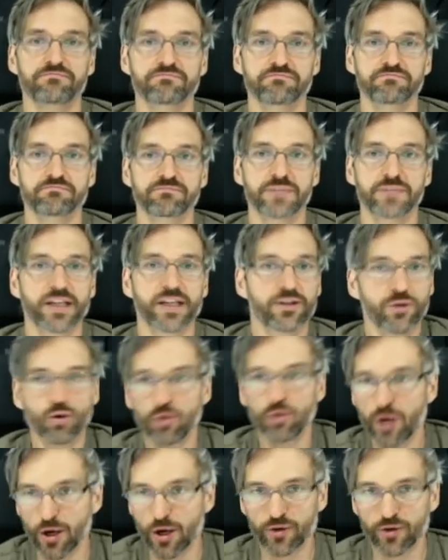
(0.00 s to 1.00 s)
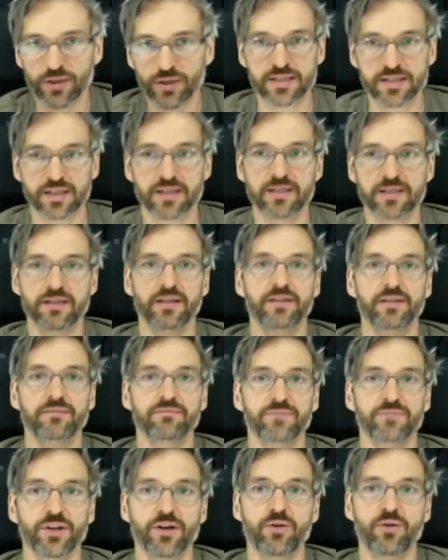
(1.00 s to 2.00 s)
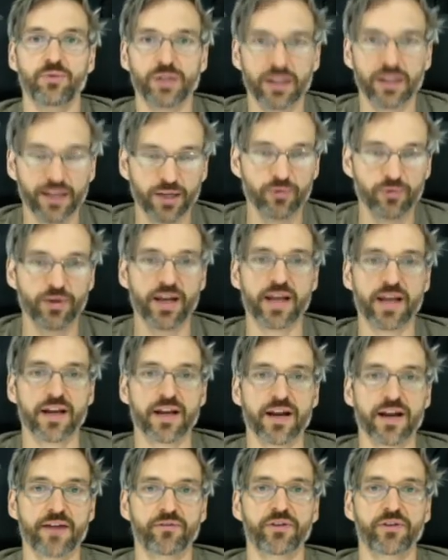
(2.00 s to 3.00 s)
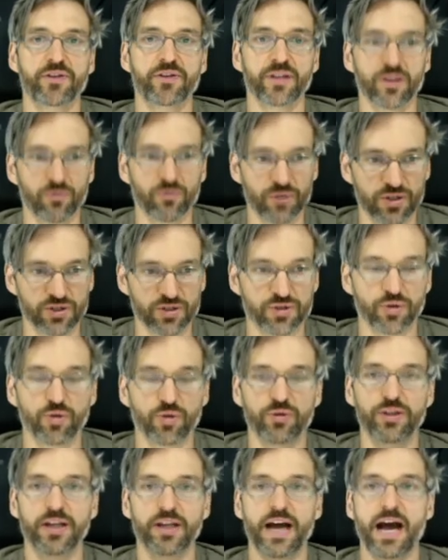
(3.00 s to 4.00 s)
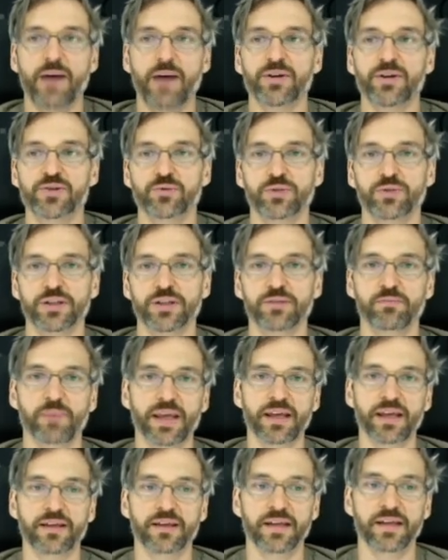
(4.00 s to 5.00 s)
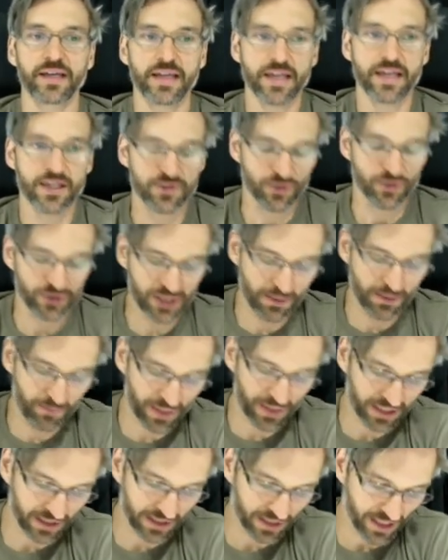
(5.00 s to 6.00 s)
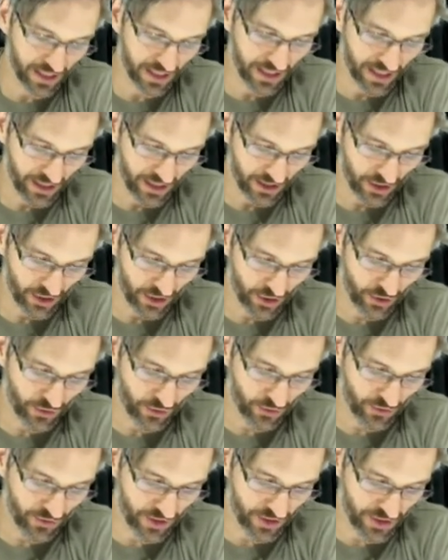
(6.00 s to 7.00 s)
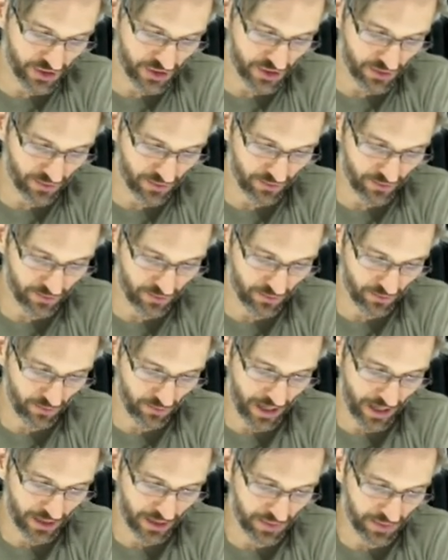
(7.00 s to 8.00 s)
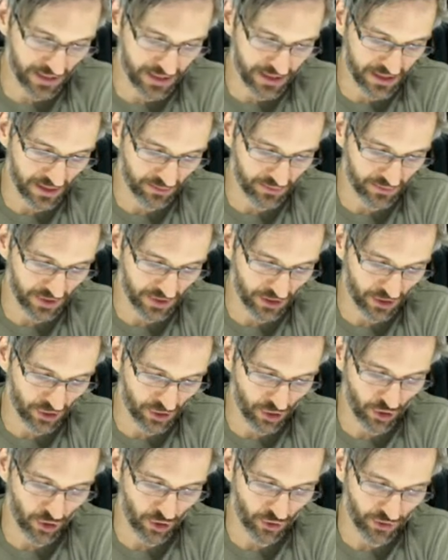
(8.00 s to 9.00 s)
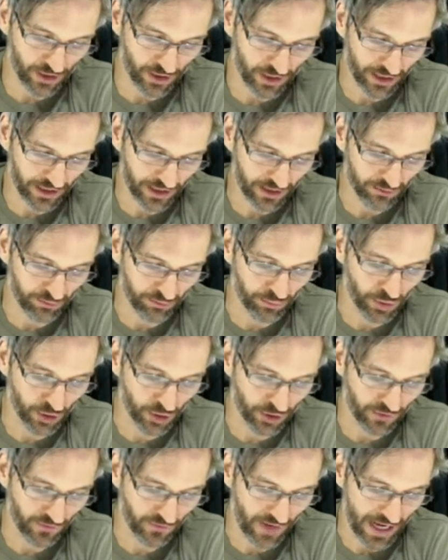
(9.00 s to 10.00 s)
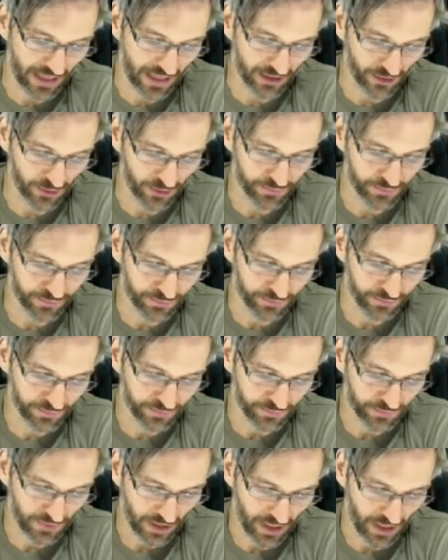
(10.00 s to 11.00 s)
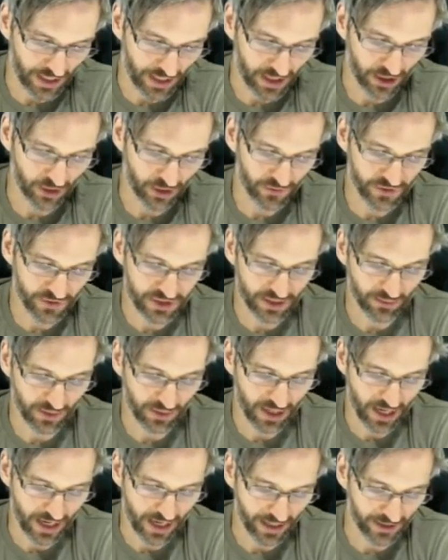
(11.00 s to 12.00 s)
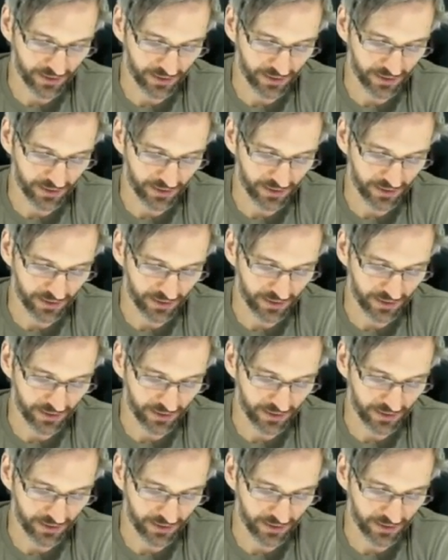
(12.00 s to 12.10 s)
It no longer existed. We liquidated everything, we sold it, how much would it be? So typically, this might be something called like a book value, of some kind.